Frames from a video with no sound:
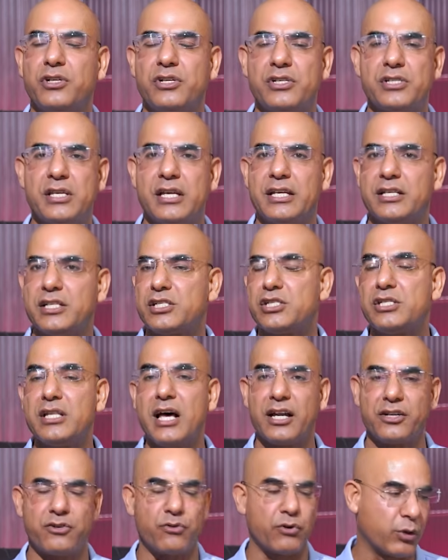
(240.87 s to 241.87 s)
It is
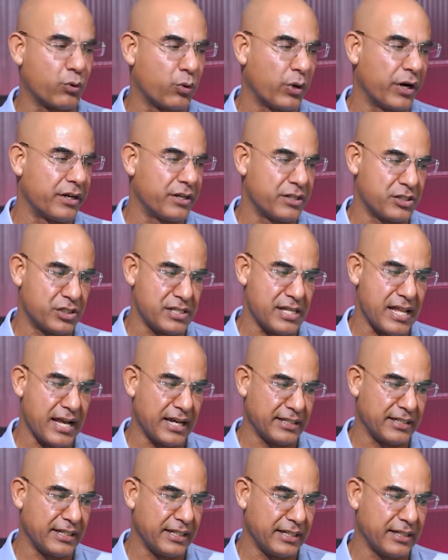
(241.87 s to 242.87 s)
not required, it's
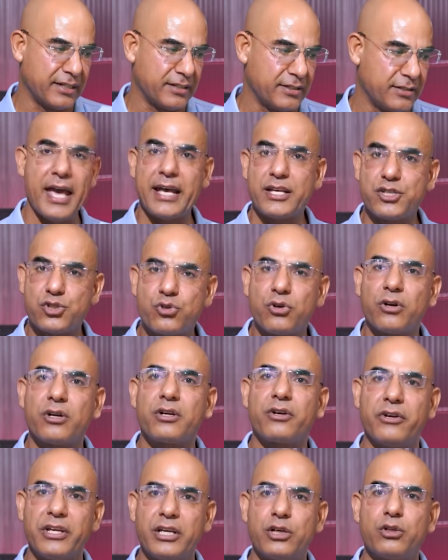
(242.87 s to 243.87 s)
not needed.
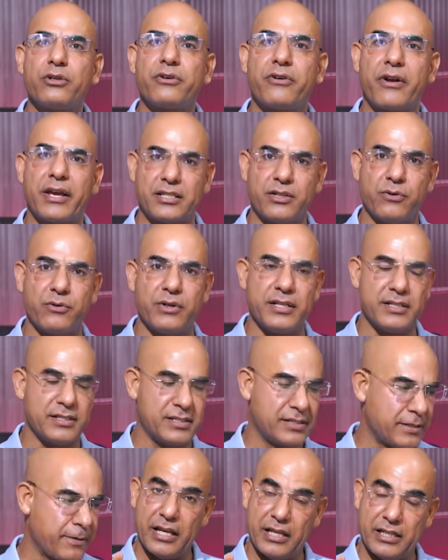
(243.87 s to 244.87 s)
Extracurricular
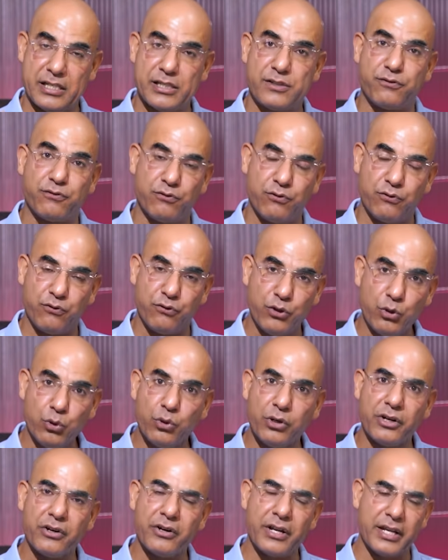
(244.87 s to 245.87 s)
activities. It is
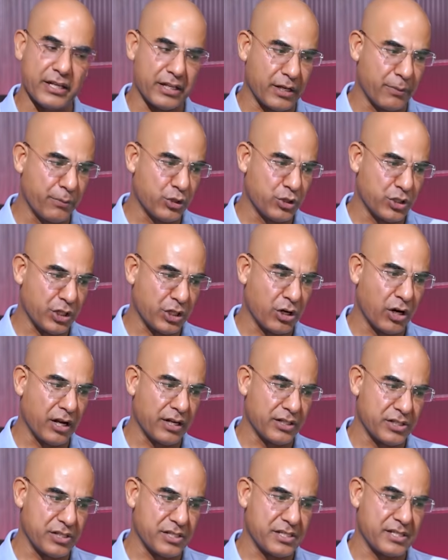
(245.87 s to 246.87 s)
fewer in community
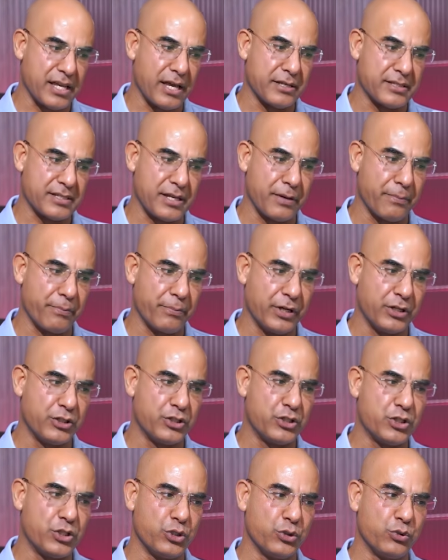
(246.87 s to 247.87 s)
colleges as
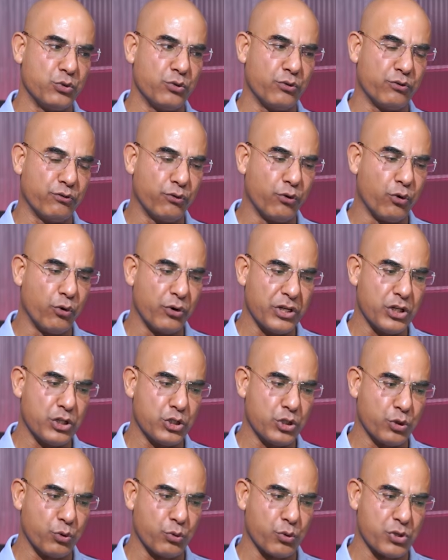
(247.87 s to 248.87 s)
compared to four-year
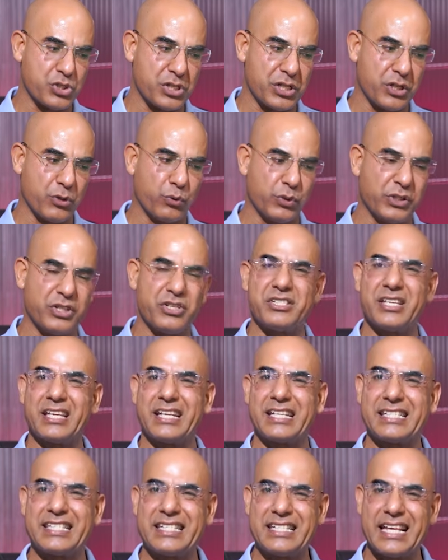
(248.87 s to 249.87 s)
university where there's
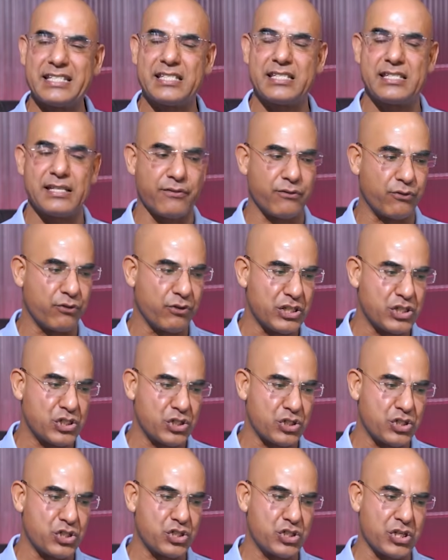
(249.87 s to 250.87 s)
extensive
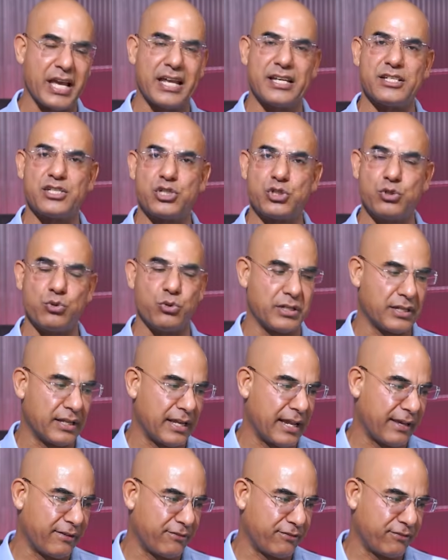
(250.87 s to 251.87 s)
research and student
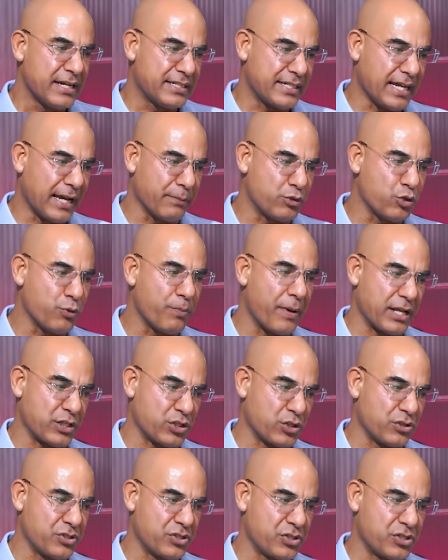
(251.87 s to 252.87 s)
life. Time to
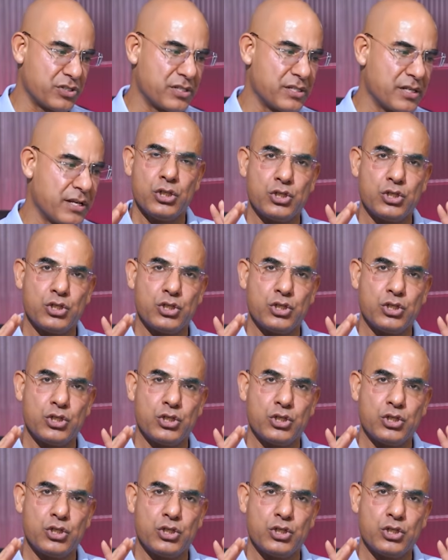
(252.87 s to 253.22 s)
bachelor's.